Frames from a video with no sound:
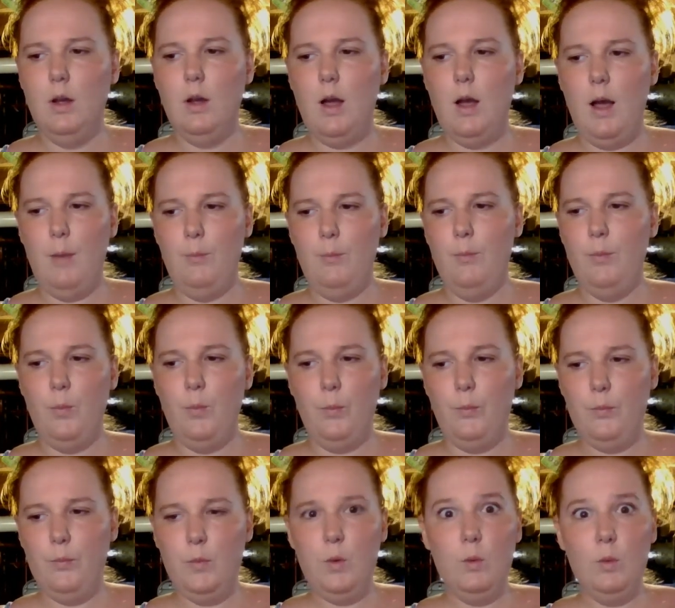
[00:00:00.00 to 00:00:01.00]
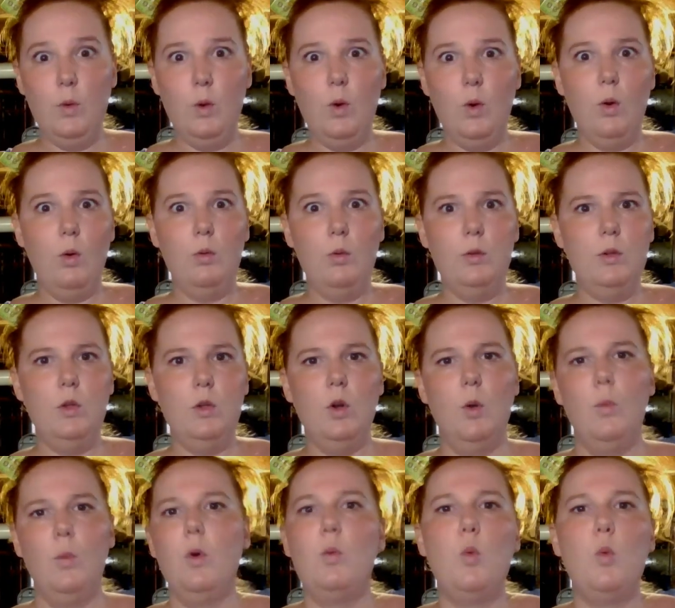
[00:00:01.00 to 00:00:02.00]
Um,
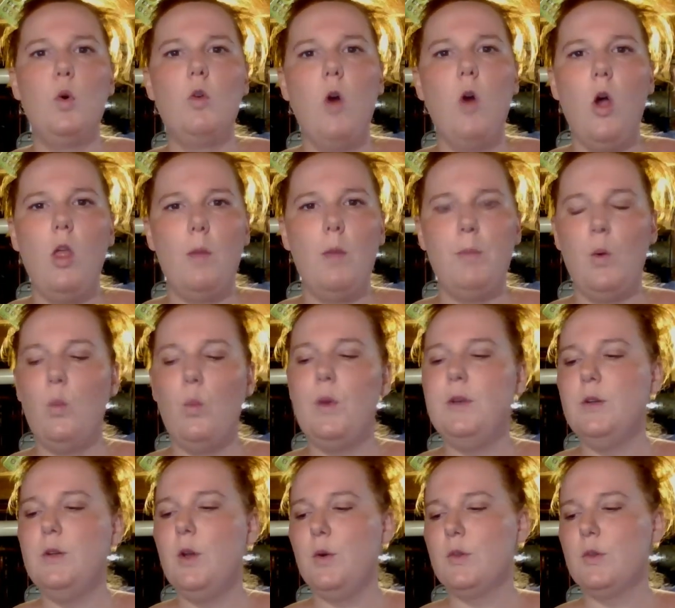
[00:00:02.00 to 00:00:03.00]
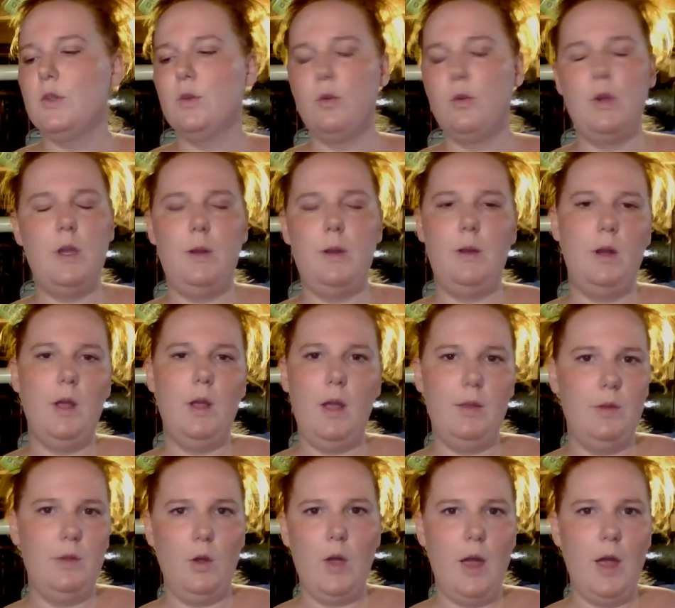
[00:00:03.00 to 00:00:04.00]
will crawl up a window screen
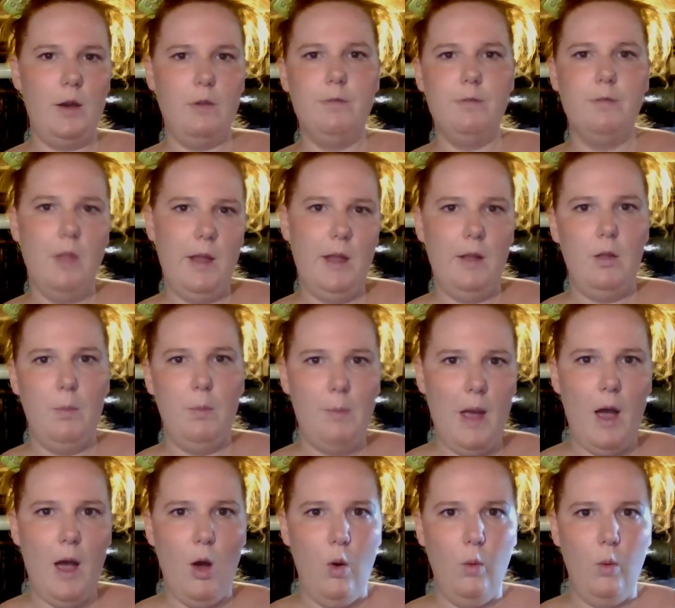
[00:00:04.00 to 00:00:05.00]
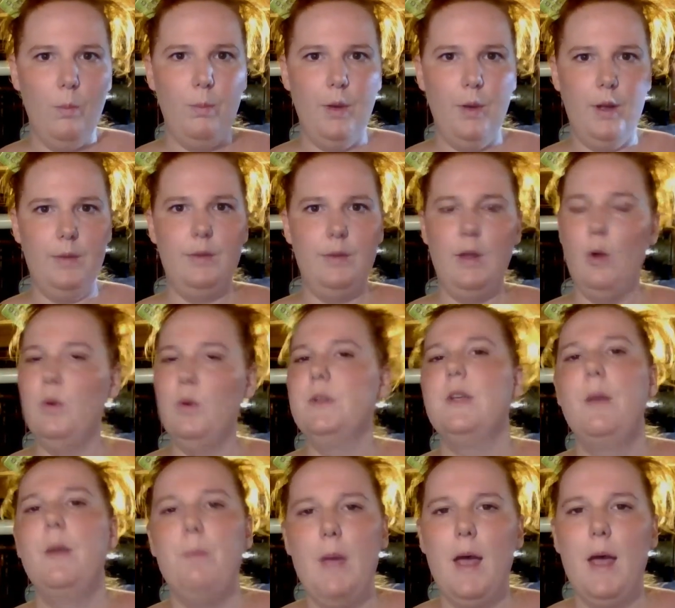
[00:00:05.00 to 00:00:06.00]
and they'll kind of flail about, but they always
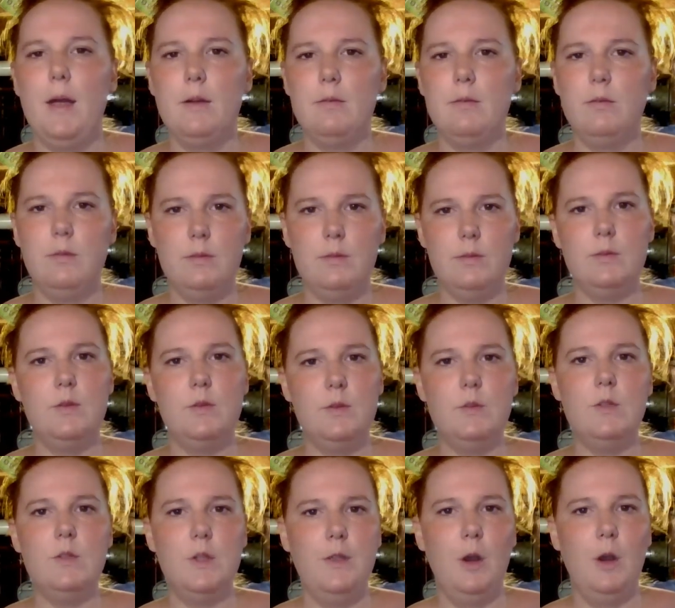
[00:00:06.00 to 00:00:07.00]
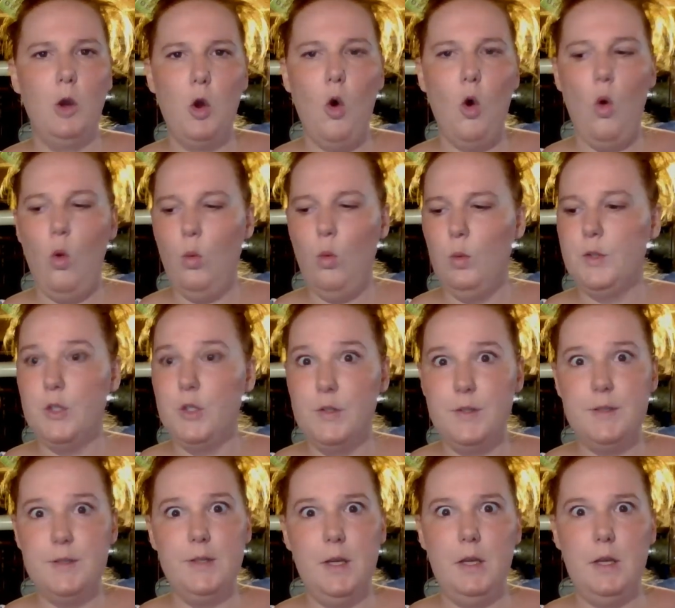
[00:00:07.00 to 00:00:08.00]
come back to their goal, which is
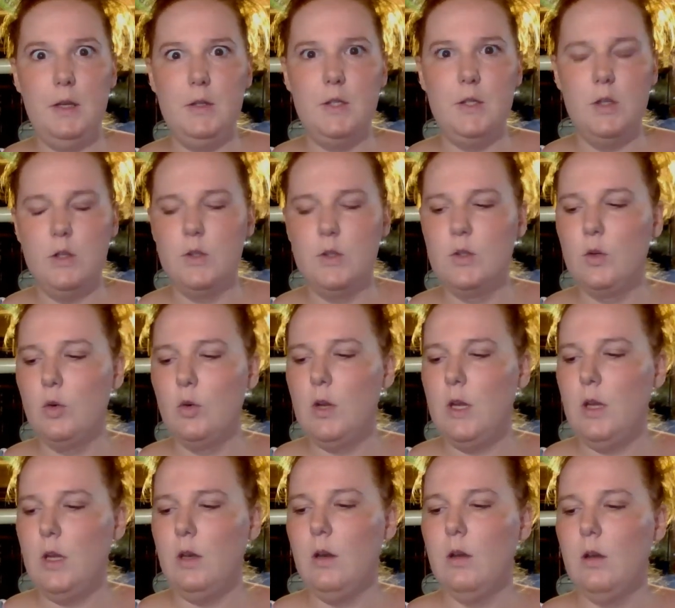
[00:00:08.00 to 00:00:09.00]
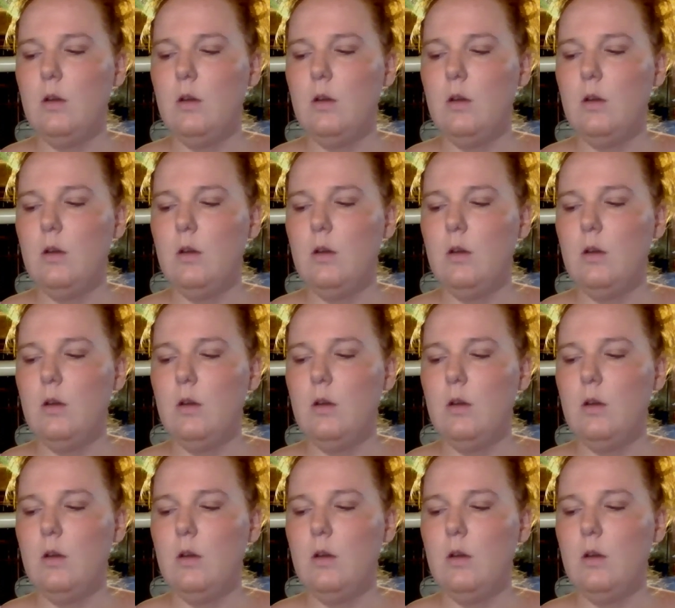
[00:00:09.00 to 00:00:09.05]
sticking to the screen.